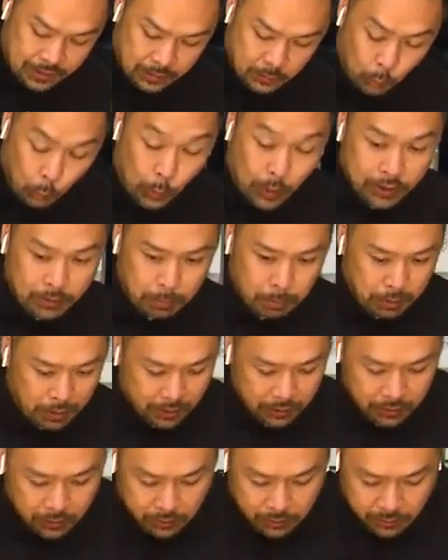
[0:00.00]
done with
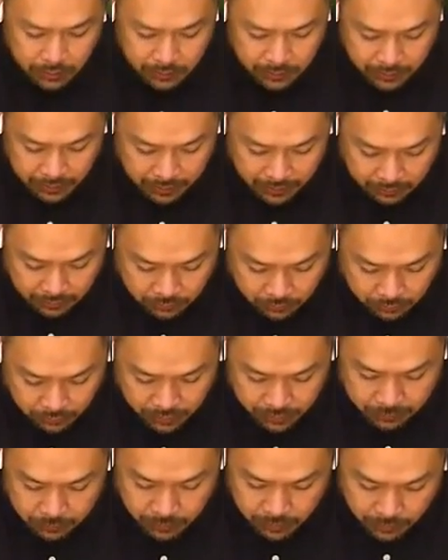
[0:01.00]
butter and
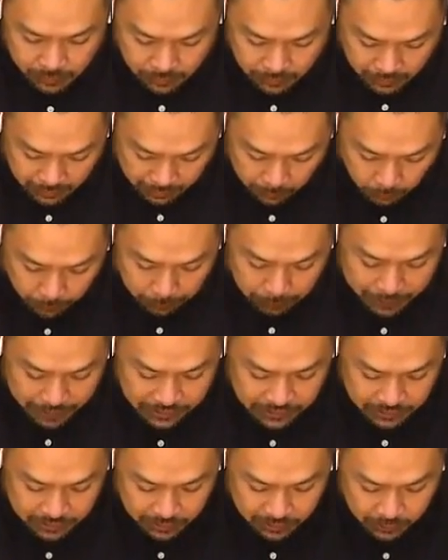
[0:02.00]
cream, and we're
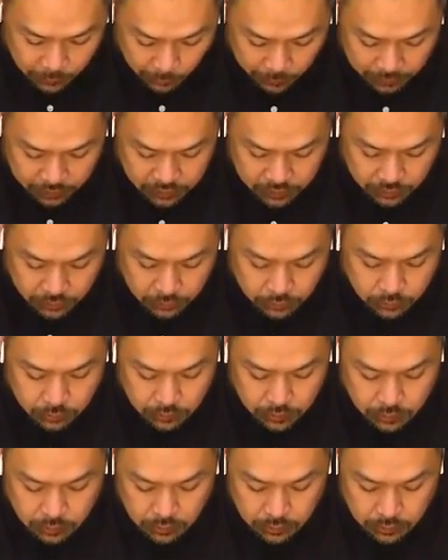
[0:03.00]
basically going to